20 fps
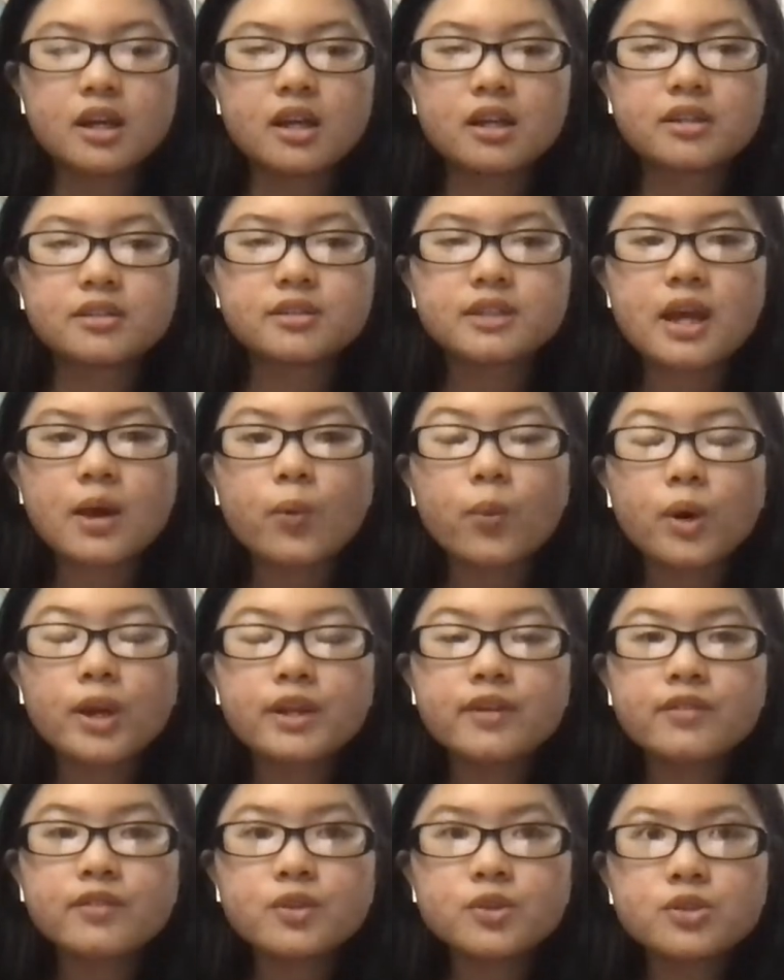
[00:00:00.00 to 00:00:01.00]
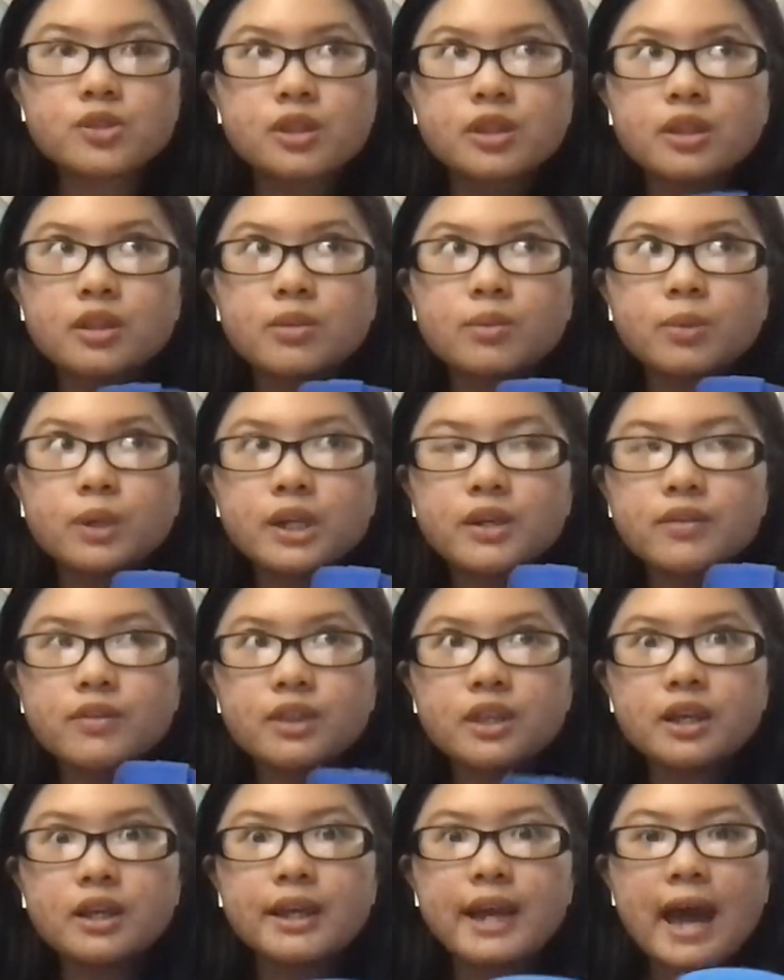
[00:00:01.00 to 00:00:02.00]
Now, what do you
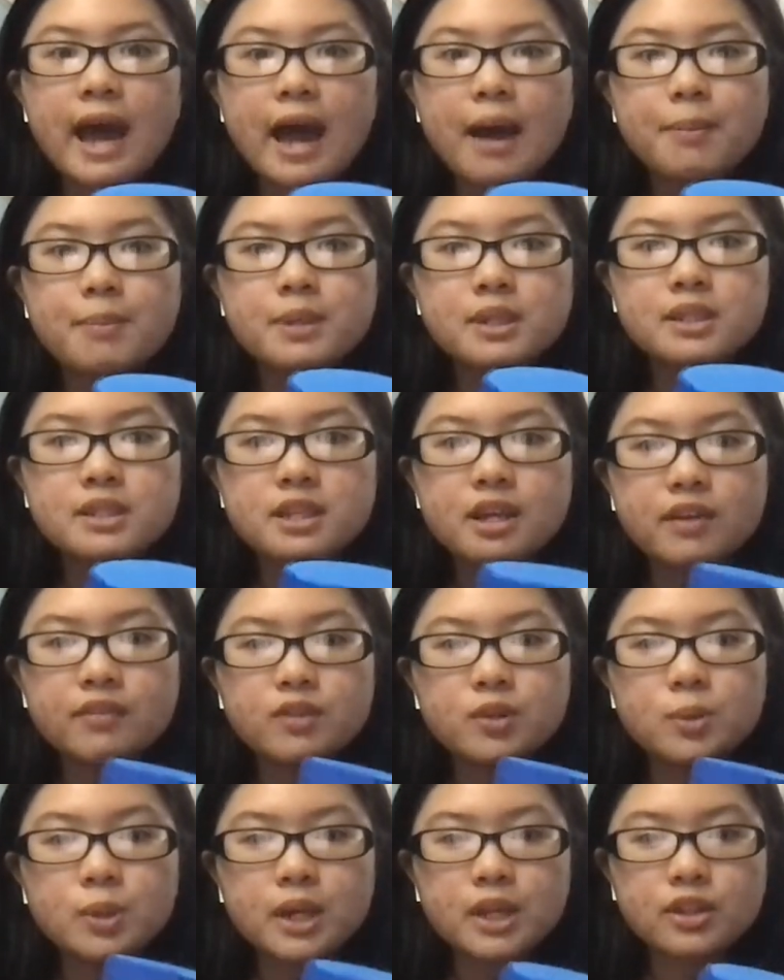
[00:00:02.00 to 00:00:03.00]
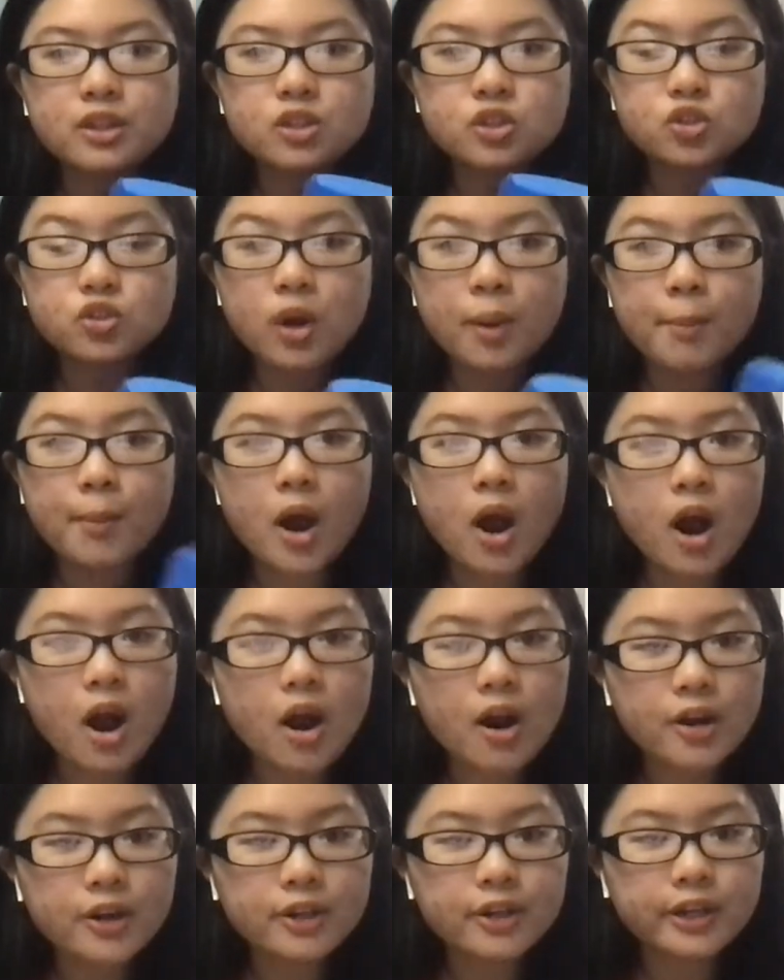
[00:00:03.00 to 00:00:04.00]
think happens if you hit the drum
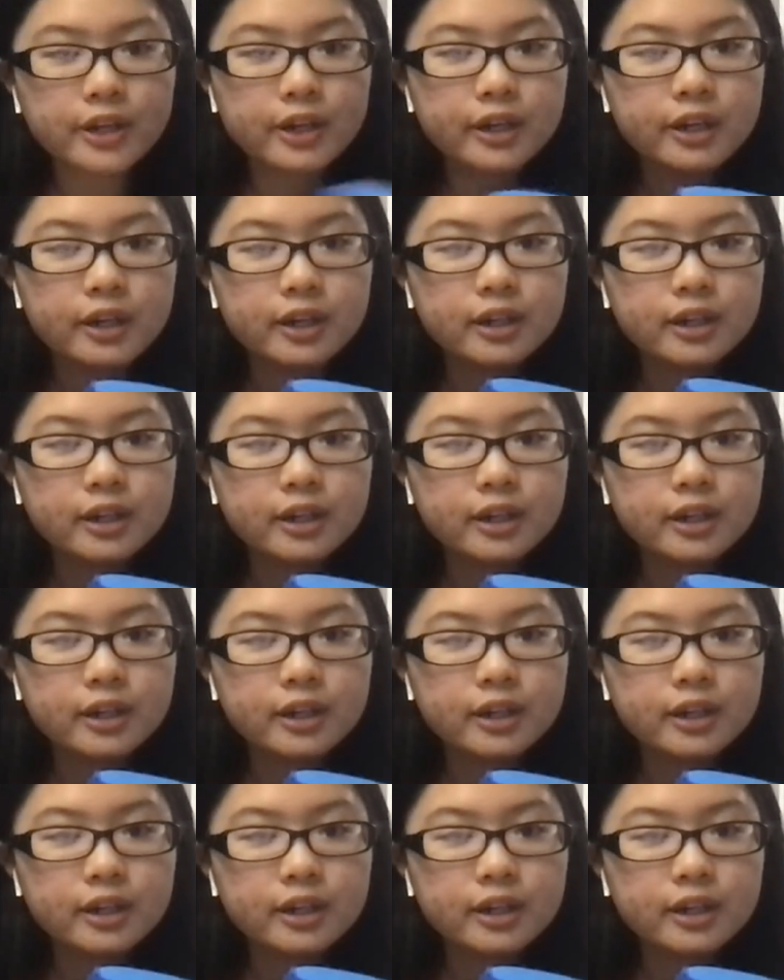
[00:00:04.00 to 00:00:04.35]
harder?